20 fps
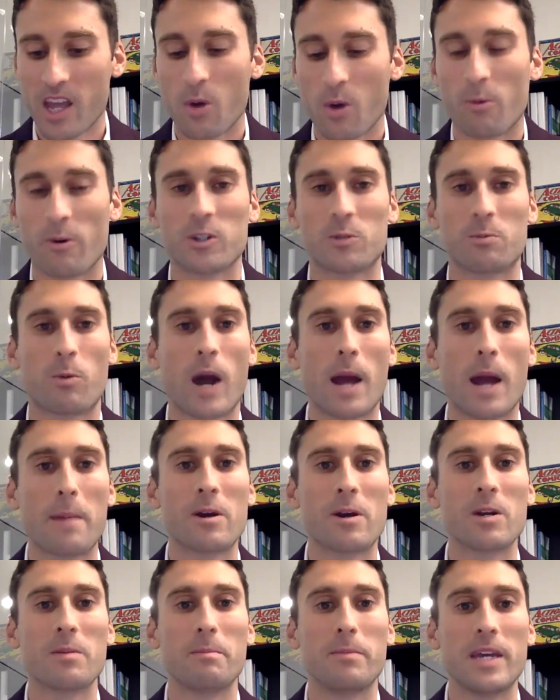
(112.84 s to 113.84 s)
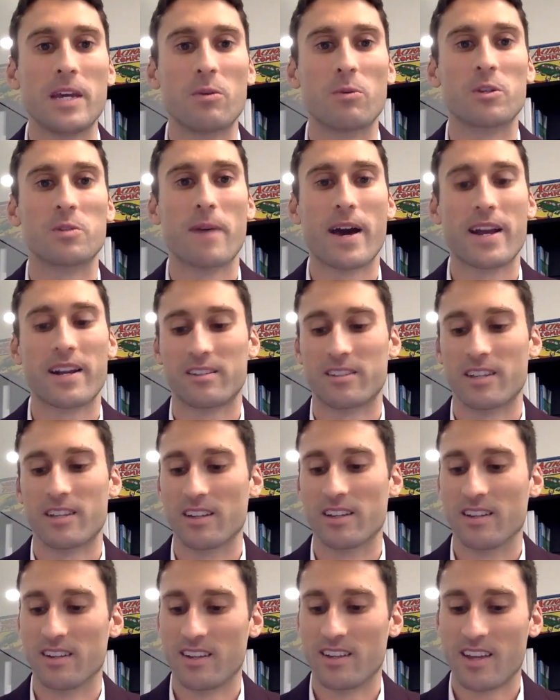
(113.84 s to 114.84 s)
where his primary beat was medicine.
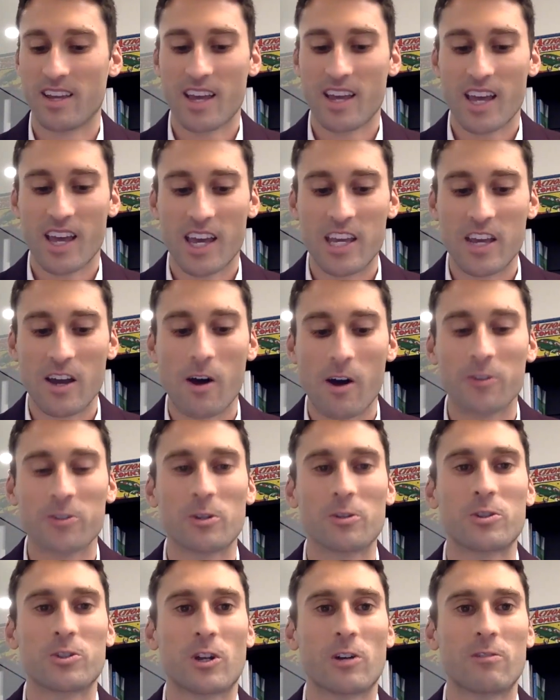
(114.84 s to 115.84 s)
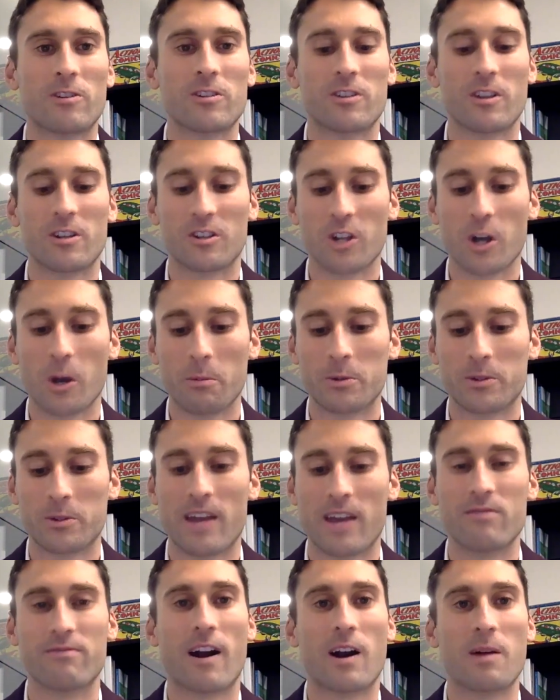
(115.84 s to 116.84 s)
He also served as the Globe's
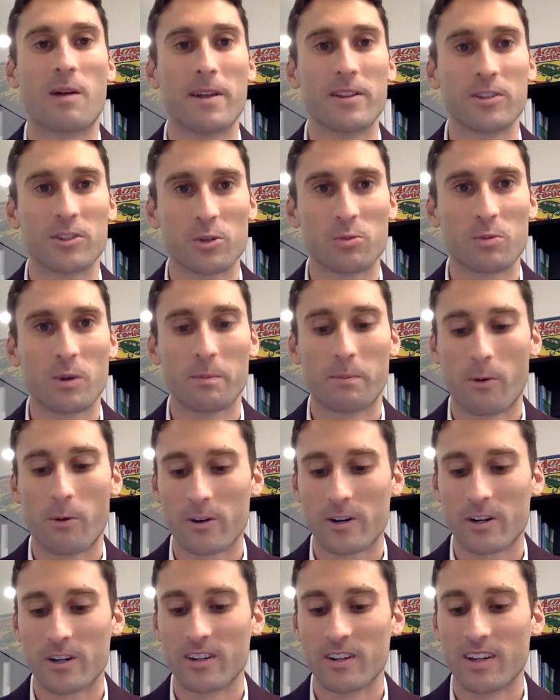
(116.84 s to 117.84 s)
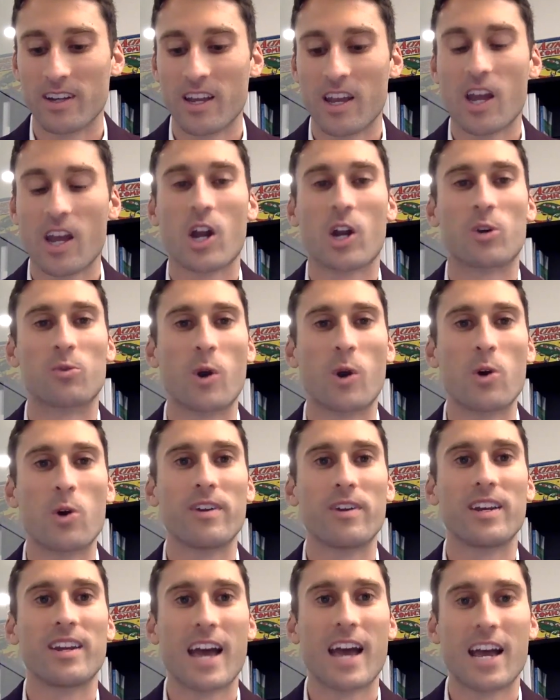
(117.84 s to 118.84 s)
environmental reporter,
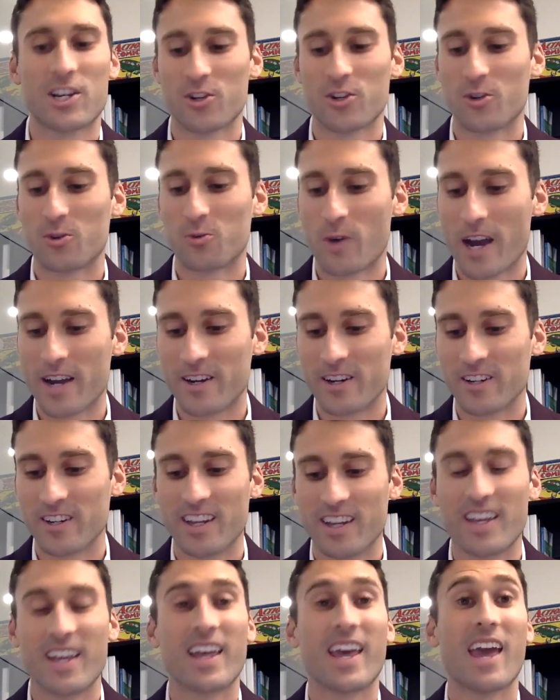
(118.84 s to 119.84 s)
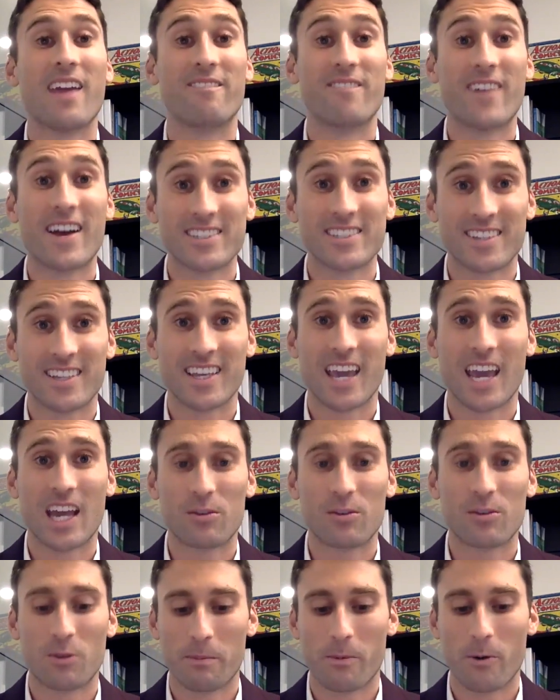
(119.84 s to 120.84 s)
roving national writer,
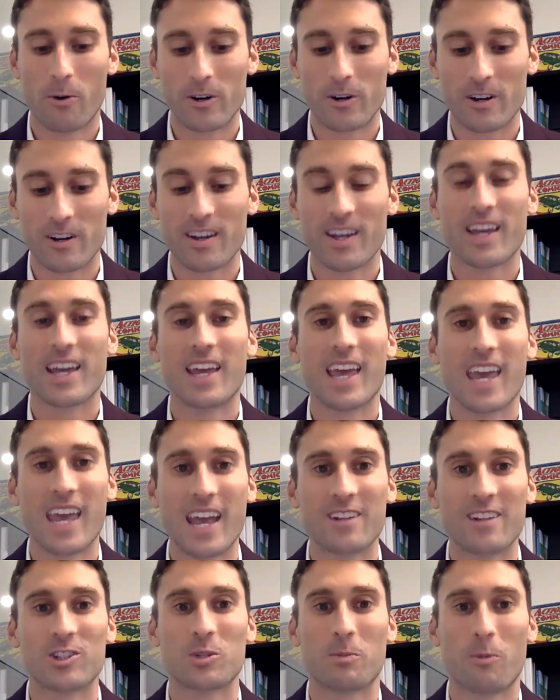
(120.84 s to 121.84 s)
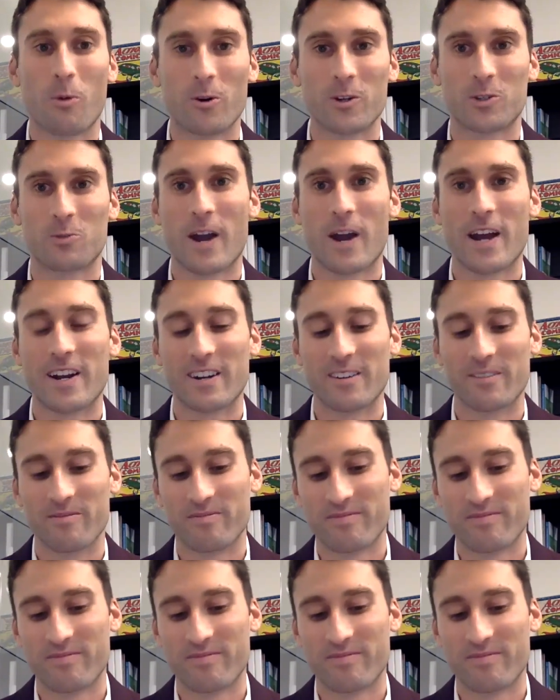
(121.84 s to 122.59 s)
investigative reporter, and sports writer.